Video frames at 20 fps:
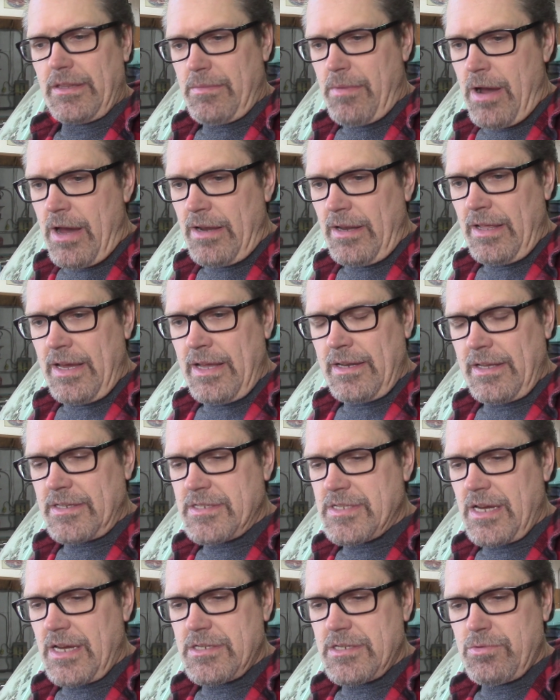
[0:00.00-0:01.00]
The Model A, like I
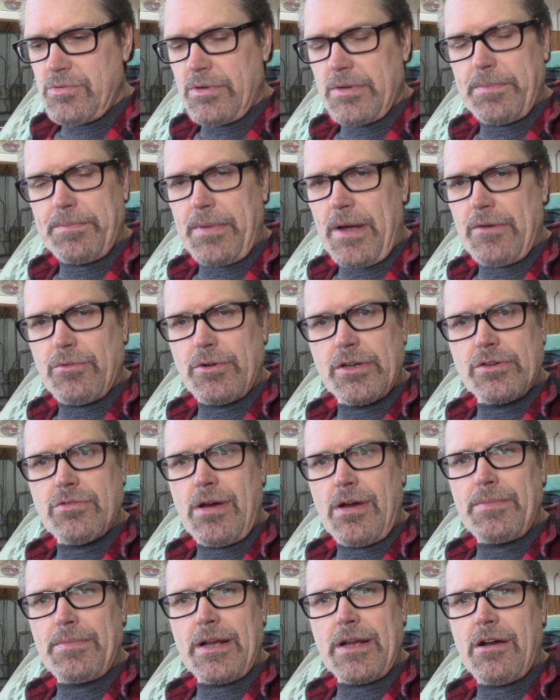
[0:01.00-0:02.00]
said, I want to
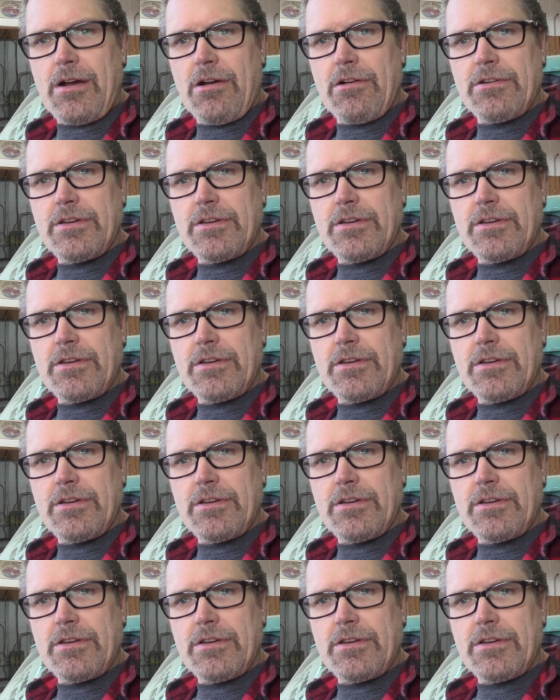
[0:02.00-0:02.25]
drop that car